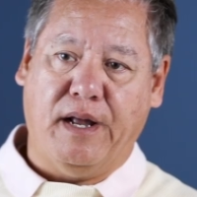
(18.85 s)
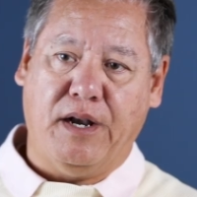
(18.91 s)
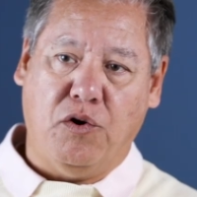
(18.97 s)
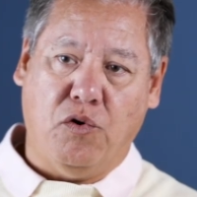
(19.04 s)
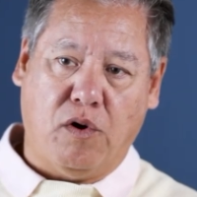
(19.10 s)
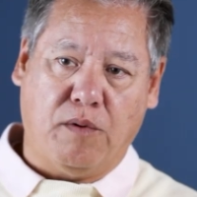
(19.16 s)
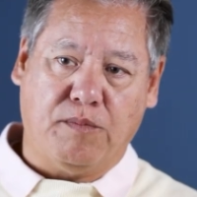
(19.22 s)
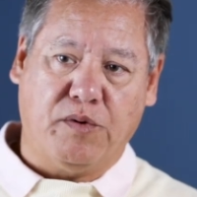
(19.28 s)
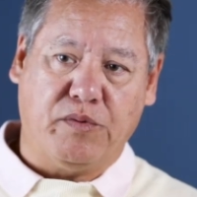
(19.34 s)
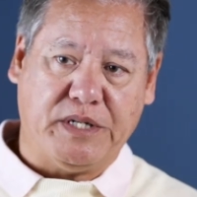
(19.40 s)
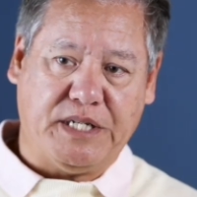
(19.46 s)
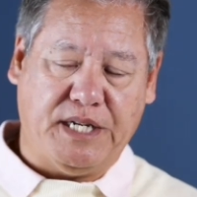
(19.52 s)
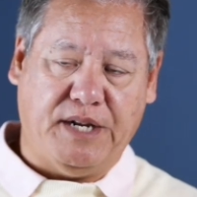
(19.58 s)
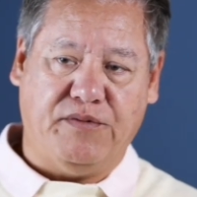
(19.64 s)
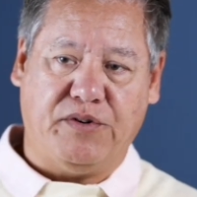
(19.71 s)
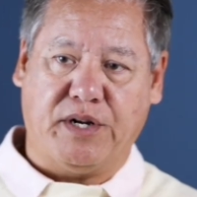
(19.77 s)
A normal
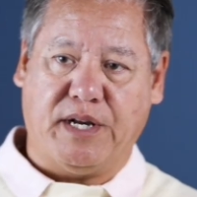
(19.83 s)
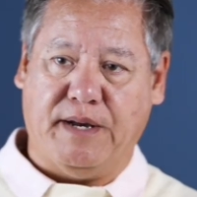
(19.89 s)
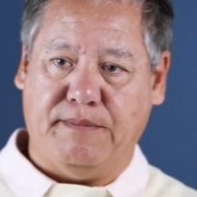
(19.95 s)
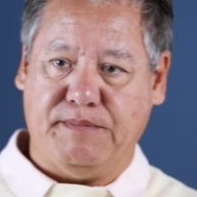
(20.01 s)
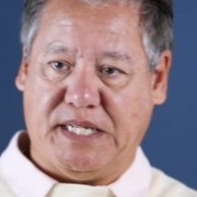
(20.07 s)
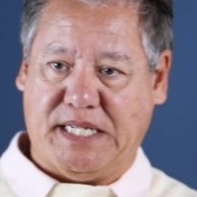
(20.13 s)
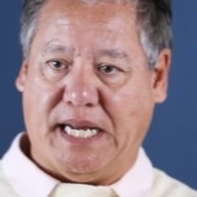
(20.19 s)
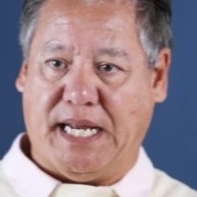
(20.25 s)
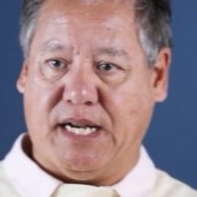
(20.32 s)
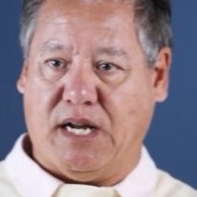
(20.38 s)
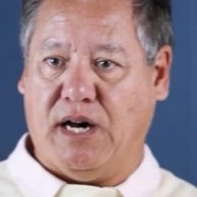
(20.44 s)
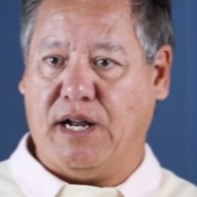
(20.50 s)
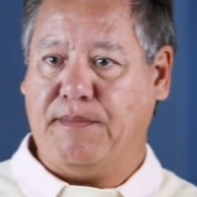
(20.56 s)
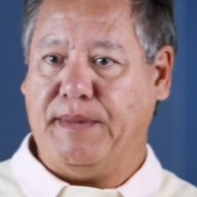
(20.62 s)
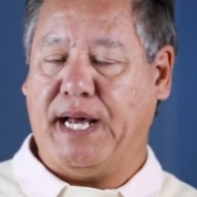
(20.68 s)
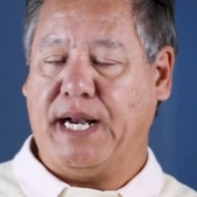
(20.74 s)
receiver comes set
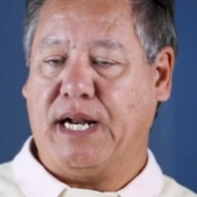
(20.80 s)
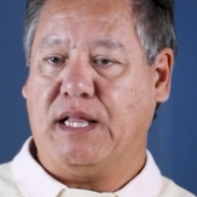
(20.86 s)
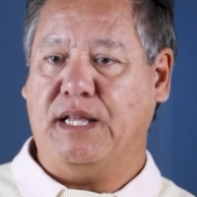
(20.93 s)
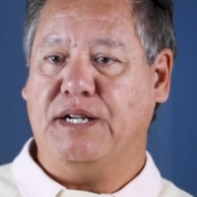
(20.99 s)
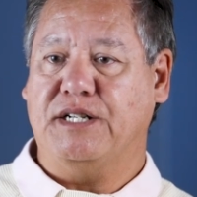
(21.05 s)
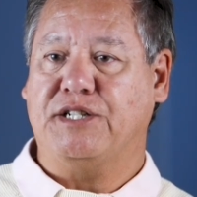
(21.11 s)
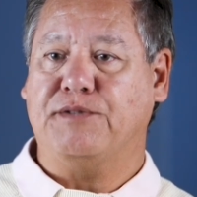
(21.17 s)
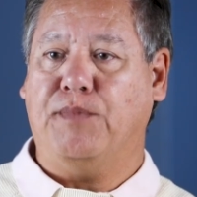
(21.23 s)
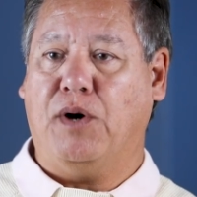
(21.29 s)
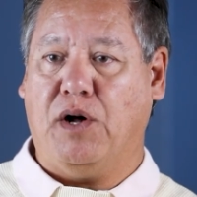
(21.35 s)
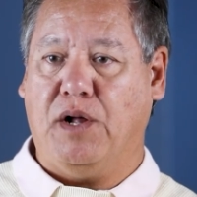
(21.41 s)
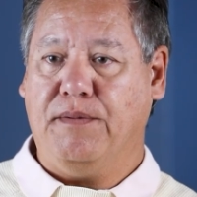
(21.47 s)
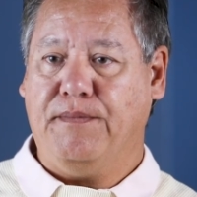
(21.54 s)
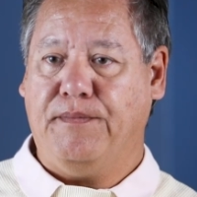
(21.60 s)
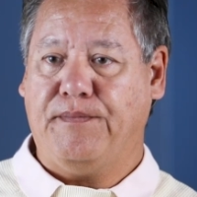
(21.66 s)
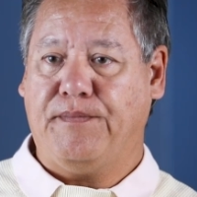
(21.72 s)
automatically to
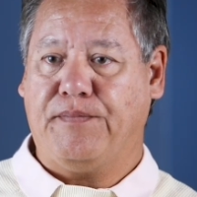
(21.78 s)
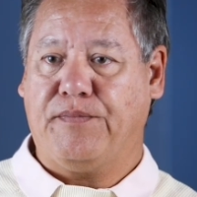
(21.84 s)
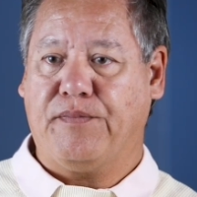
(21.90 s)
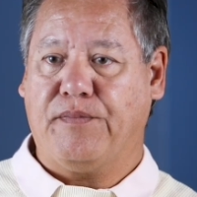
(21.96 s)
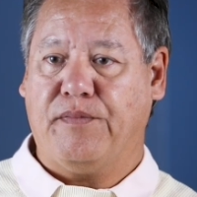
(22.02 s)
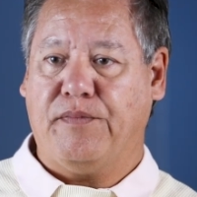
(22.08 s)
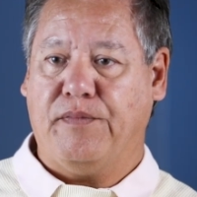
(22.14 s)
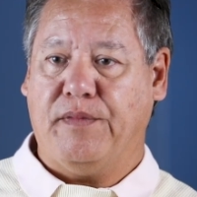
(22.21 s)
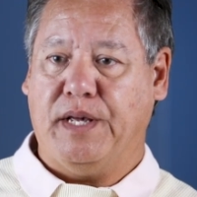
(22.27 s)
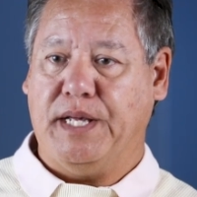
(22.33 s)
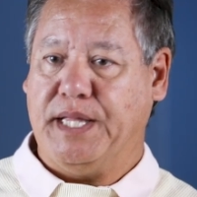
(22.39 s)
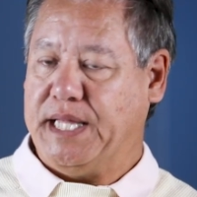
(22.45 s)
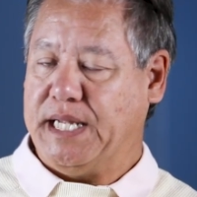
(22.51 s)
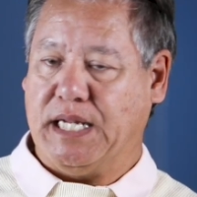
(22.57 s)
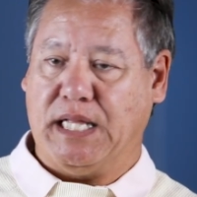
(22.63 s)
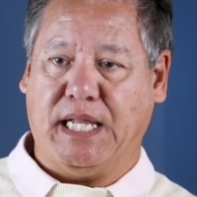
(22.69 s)
small.
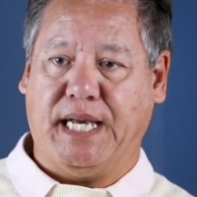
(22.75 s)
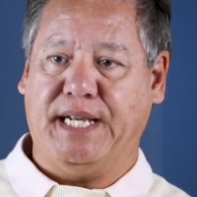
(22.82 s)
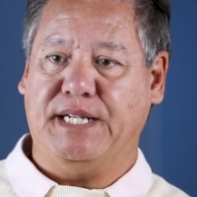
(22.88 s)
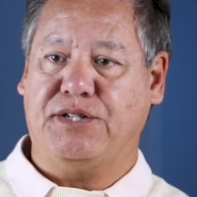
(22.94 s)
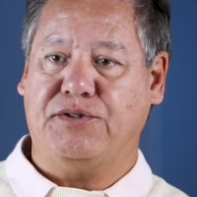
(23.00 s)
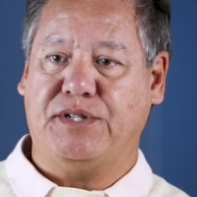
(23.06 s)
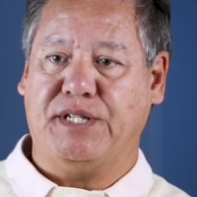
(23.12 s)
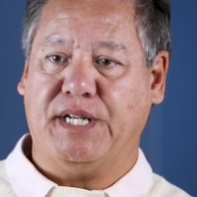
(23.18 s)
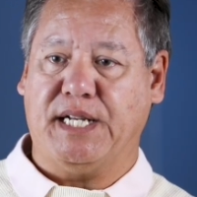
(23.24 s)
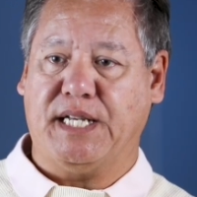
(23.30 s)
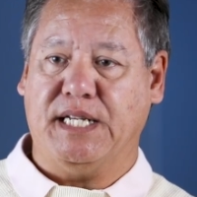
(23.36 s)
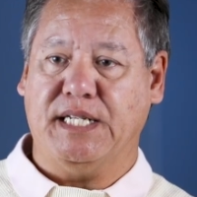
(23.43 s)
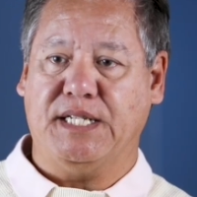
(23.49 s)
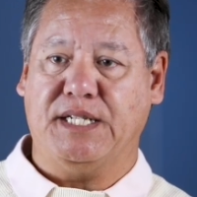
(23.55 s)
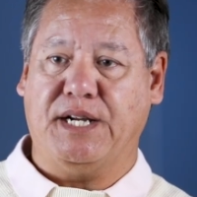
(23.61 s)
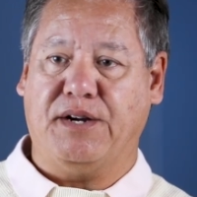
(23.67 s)
The delays are set
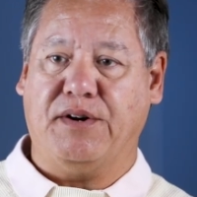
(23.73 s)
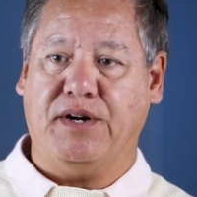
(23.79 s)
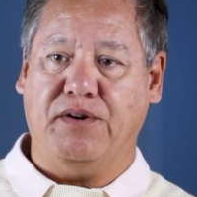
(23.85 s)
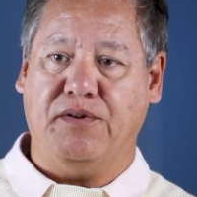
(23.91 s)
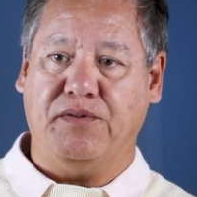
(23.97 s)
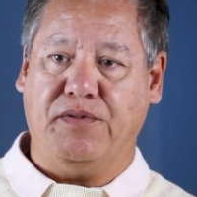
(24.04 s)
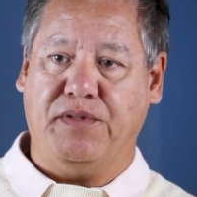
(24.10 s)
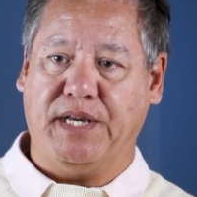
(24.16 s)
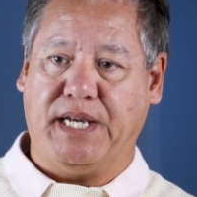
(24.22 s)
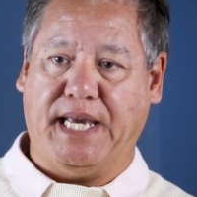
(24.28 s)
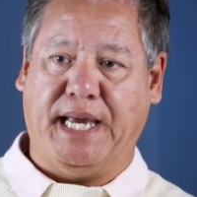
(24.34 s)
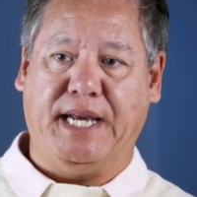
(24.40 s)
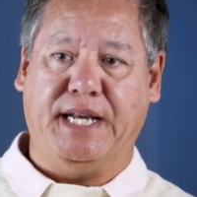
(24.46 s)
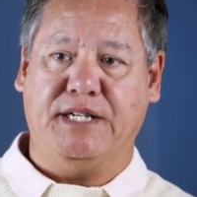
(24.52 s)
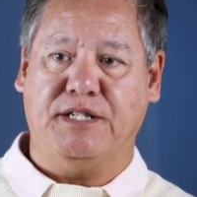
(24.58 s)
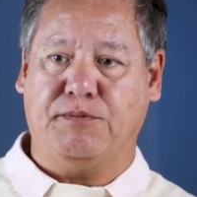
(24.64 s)
to zero. The
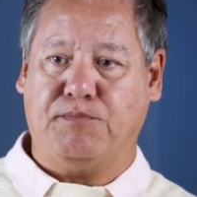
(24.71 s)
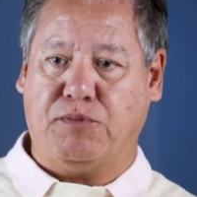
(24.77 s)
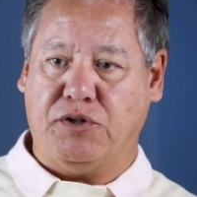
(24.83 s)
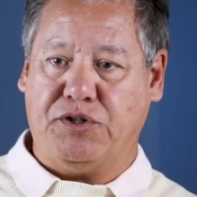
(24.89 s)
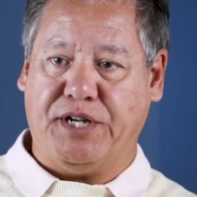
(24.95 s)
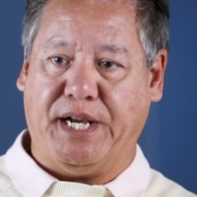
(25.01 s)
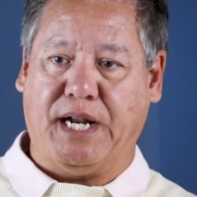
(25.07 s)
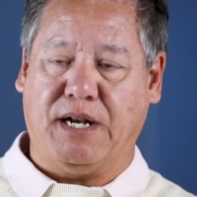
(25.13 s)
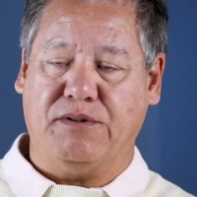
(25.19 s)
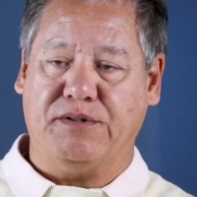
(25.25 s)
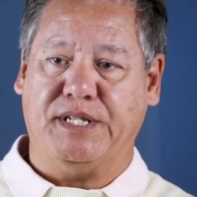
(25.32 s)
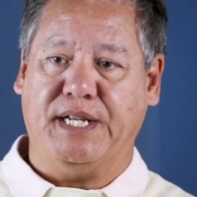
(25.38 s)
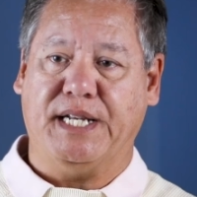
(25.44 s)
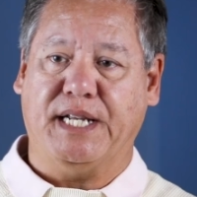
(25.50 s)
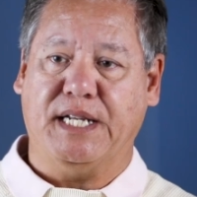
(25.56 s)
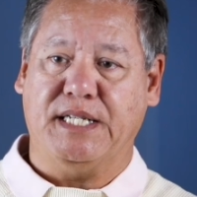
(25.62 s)
gains per channel are
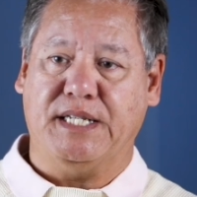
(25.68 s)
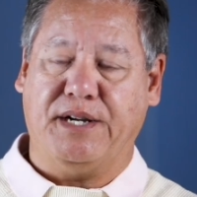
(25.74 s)
set to